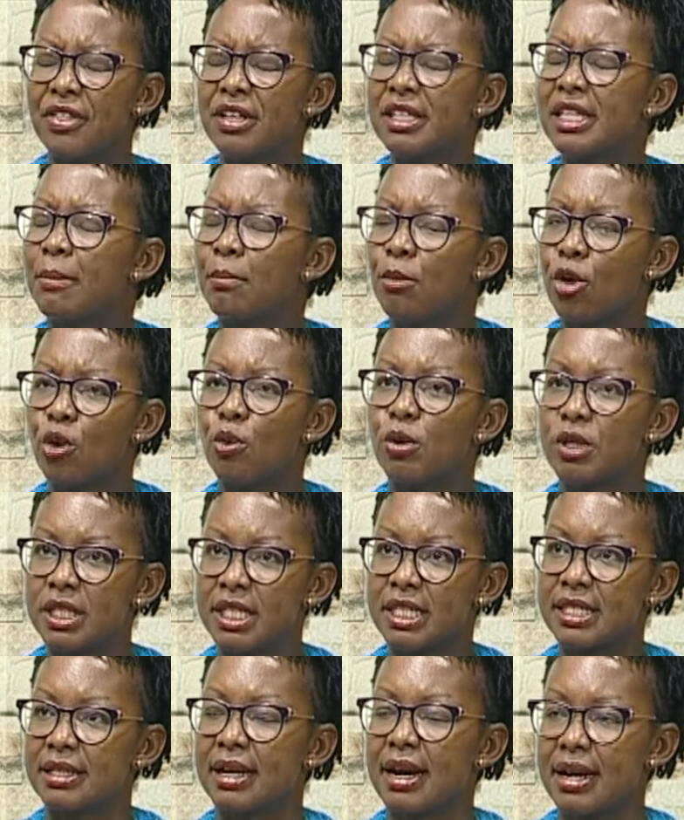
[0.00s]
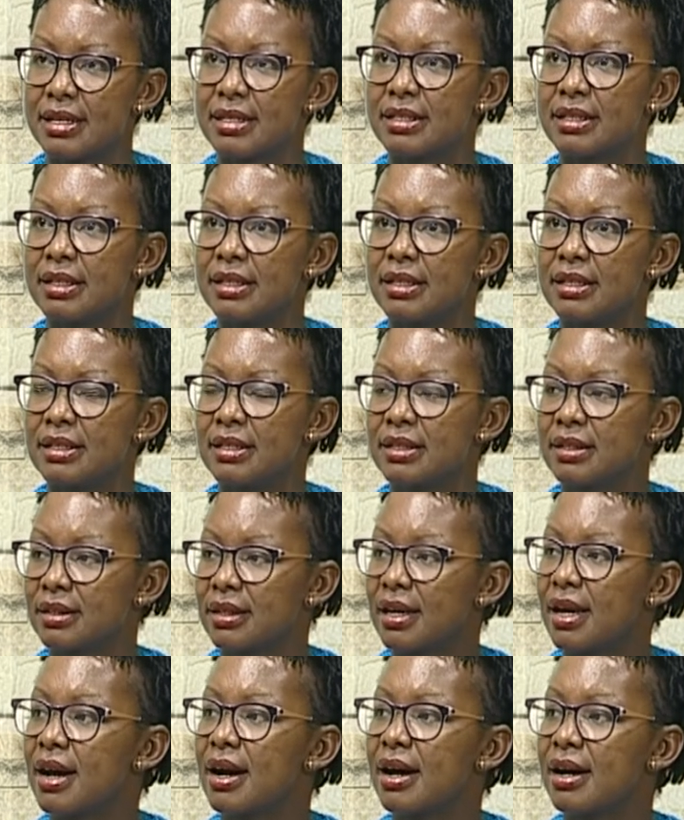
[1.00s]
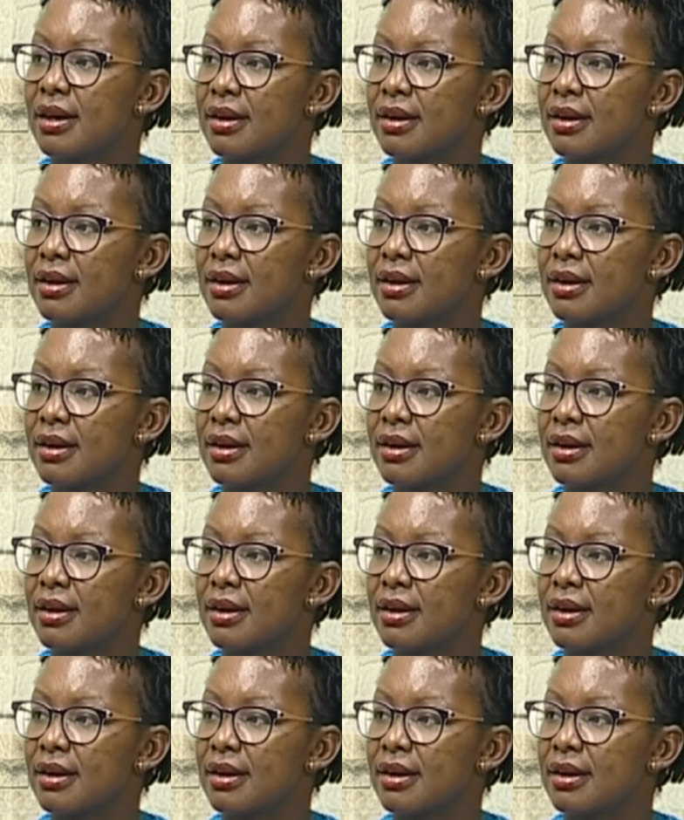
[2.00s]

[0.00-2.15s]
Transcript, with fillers: it's not good. It. I wouldn't want. Yeah. I